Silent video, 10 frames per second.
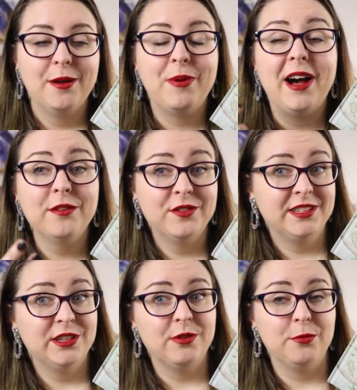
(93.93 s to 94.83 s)
part of
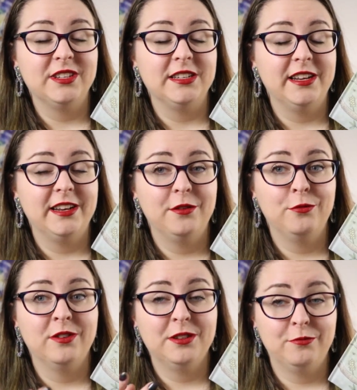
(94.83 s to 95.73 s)
this is represented
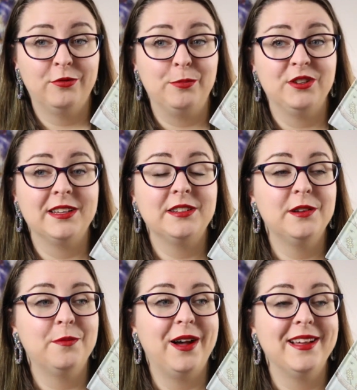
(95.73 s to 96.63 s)

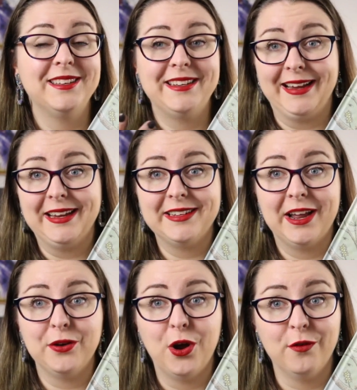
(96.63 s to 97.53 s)
by the taking
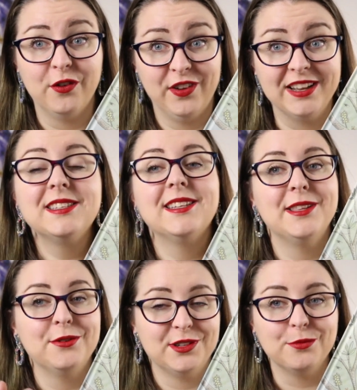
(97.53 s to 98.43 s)
down of a fence, and
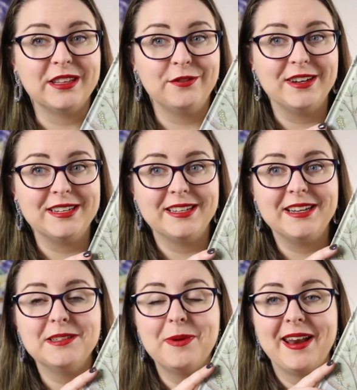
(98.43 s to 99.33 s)
there are some really funny
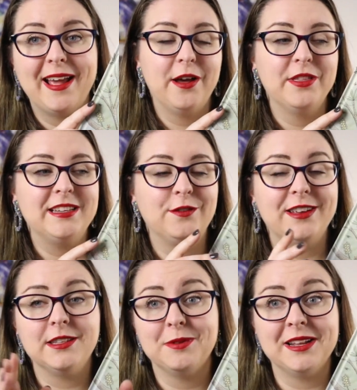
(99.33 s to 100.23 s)
scenes about how these
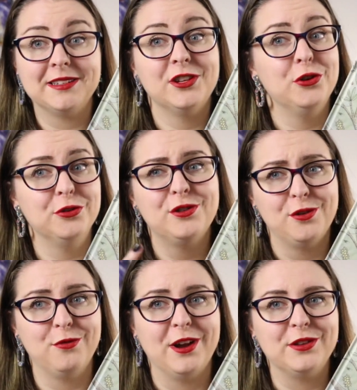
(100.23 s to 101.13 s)
fence planks are used
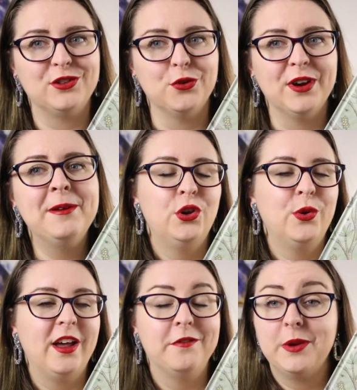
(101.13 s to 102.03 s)
throughout the story. You
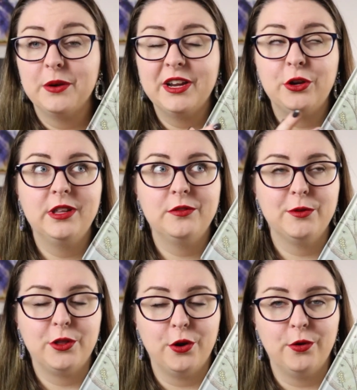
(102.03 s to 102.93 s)
have Mary, who lives
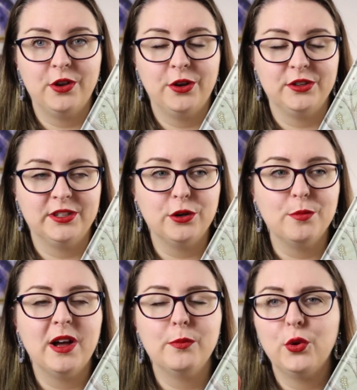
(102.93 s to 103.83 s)
with her single
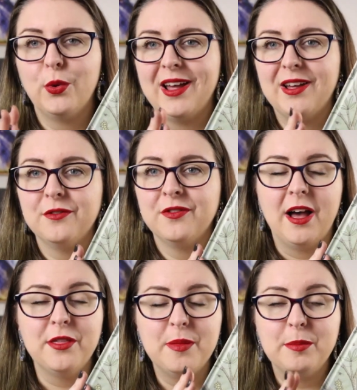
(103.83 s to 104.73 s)
mum. You have
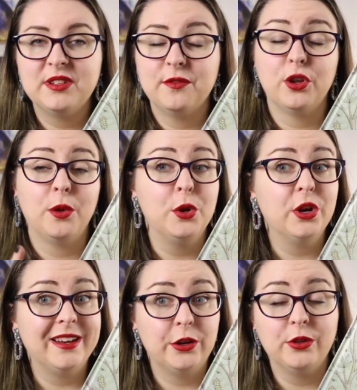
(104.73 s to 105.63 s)
other members of the
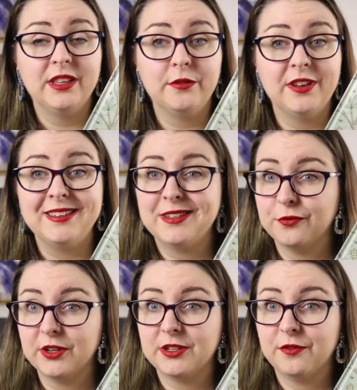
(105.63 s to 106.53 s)
community who live in
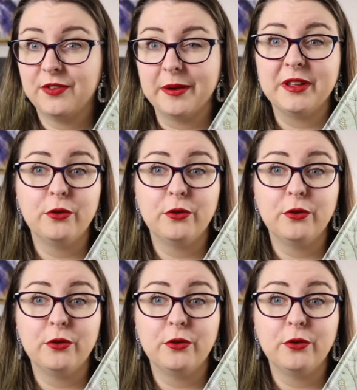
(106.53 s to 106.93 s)
different family